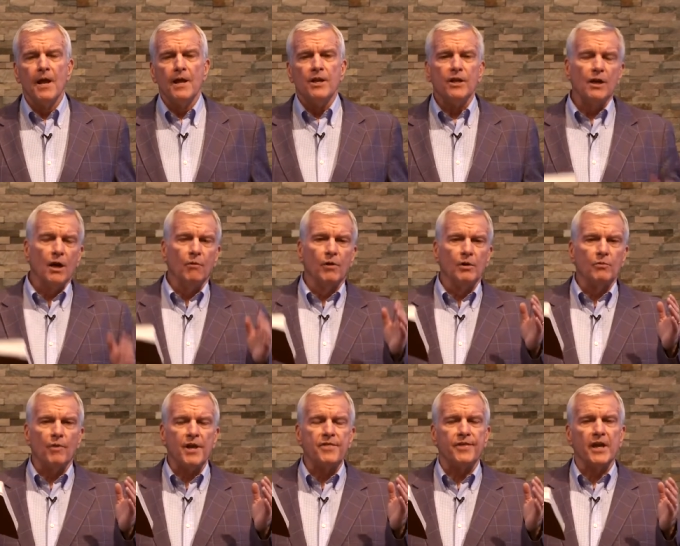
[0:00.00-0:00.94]
You know, when
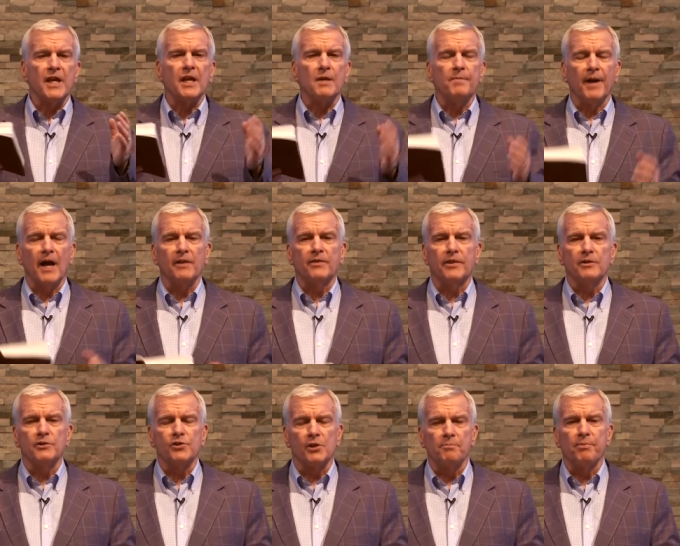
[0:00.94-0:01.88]
we think about the
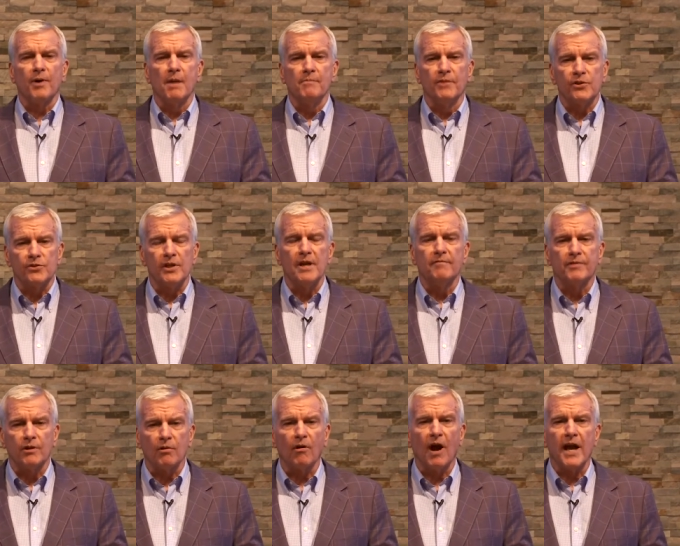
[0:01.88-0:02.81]
supremacy of
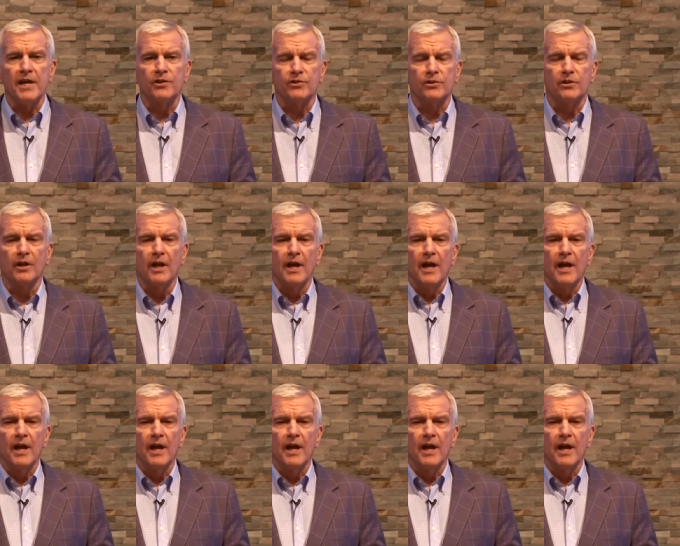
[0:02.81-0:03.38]
Christ